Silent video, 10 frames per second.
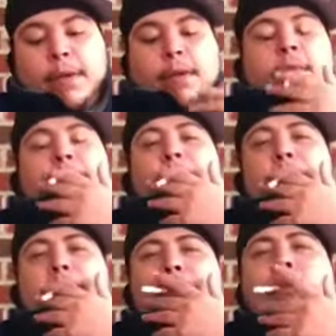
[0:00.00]
Anyway,
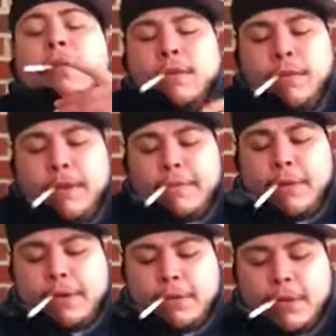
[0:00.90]
when I
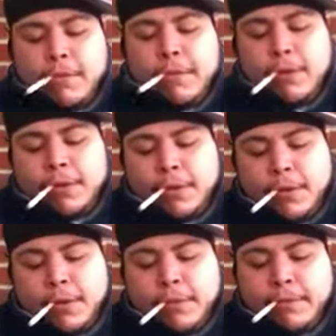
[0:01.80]
first opened the
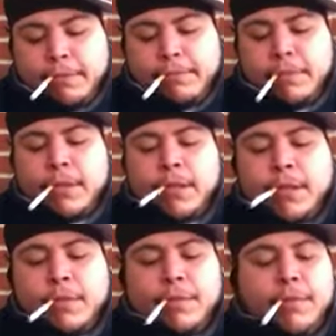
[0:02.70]
joints,
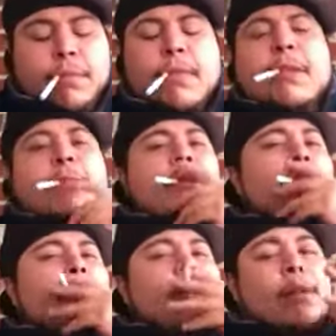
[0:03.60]
you know what I'm
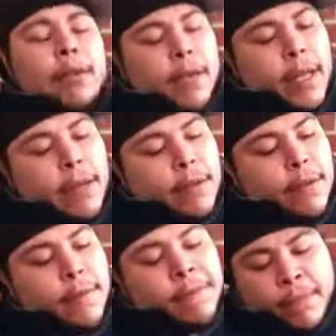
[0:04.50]
saying, I looked at it,
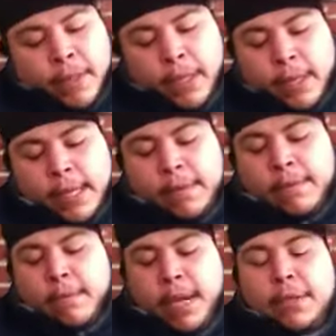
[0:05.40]
and
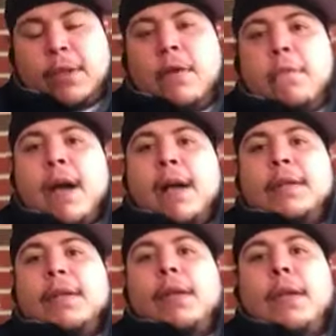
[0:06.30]
my toe box